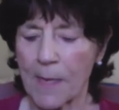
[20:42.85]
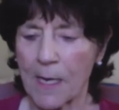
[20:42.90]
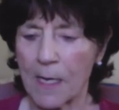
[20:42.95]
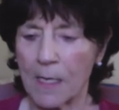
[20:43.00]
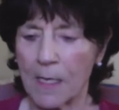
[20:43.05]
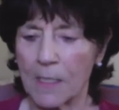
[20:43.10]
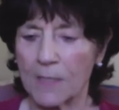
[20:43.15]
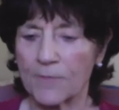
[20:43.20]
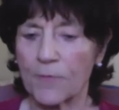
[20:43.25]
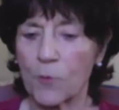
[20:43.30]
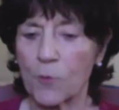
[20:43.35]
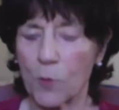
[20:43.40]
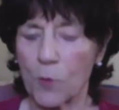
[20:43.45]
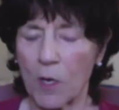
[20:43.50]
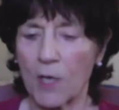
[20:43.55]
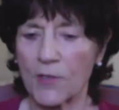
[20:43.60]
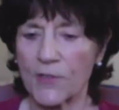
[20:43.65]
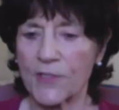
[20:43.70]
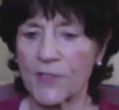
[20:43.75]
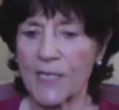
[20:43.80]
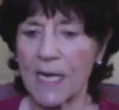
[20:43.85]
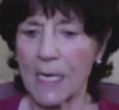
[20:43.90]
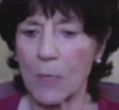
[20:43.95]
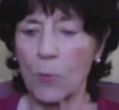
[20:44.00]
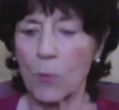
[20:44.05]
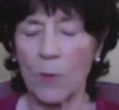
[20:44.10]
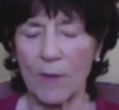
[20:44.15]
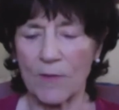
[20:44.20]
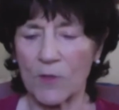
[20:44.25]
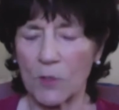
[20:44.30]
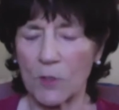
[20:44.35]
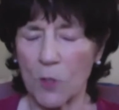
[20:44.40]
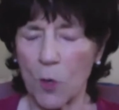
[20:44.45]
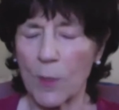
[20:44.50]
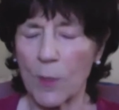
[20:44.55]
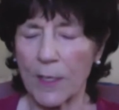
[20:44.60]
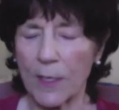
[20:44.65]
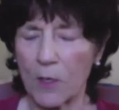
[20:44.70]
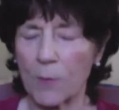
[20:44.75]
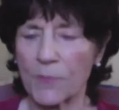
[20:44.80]
Uh, for our state, we have a
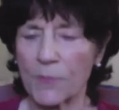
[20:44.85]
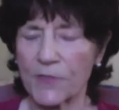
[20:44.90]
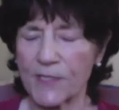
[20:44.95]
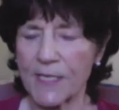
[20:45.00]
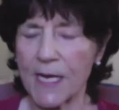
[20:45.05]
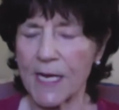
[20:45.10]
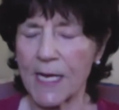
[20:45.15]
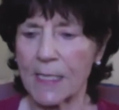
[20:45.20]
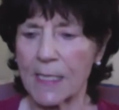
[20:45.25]
low-income state.